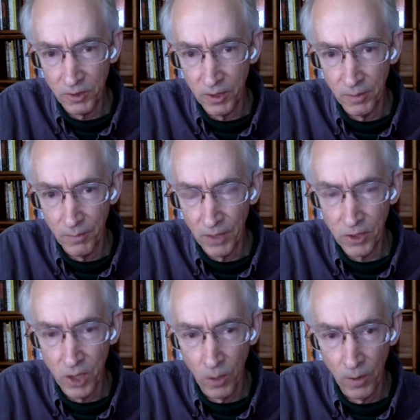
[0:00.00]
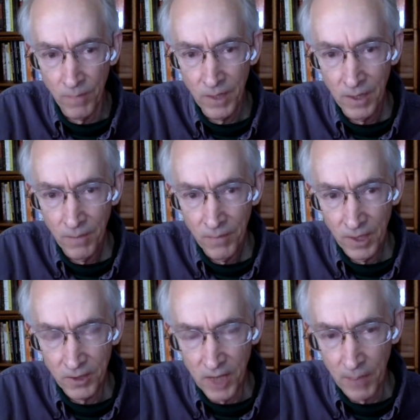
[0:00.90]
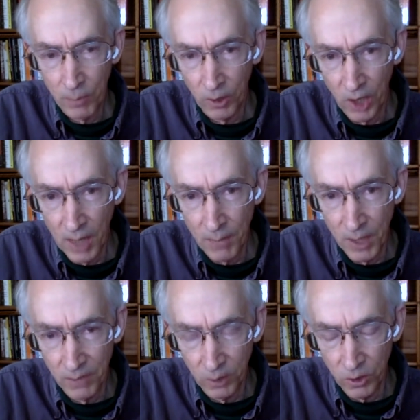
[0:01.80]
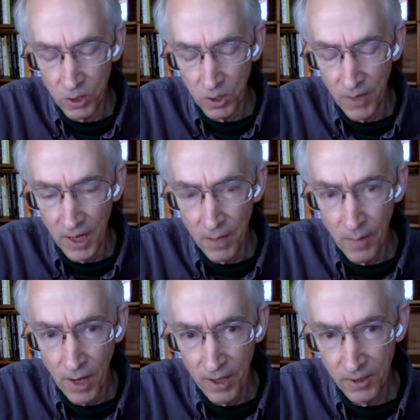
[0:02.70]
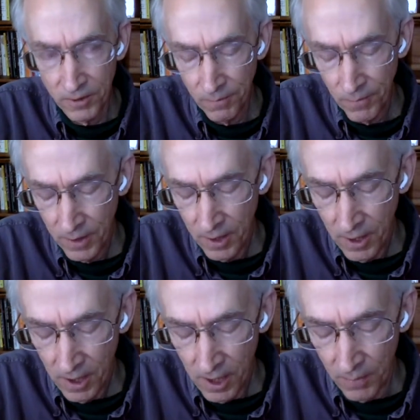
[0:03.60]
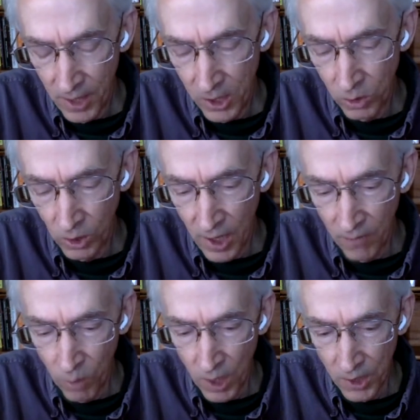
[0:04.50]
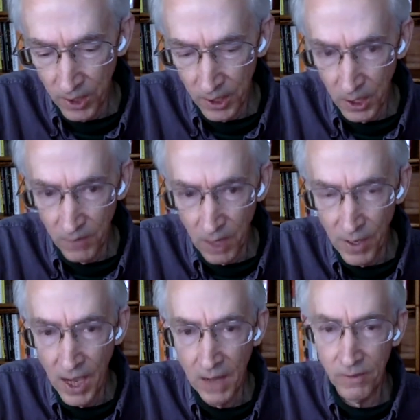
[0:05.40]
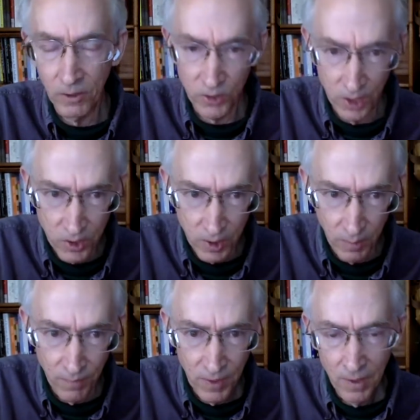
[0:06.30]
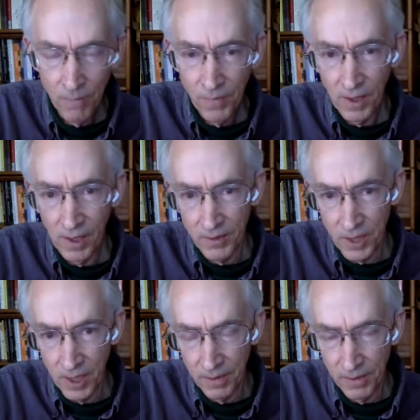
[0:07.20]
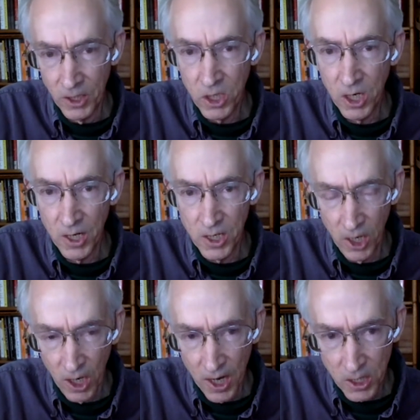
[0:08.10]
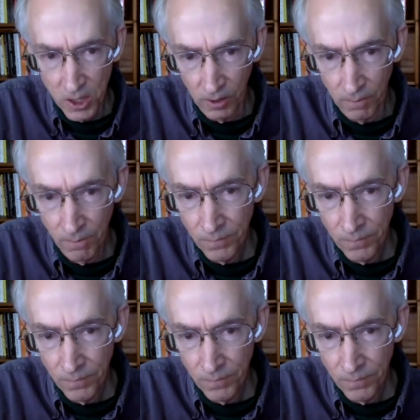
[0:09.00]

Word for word: the best known example, the rapid evolution of antibodies. Um, I do a lot of work thinking of our behavioral system as a intergenerational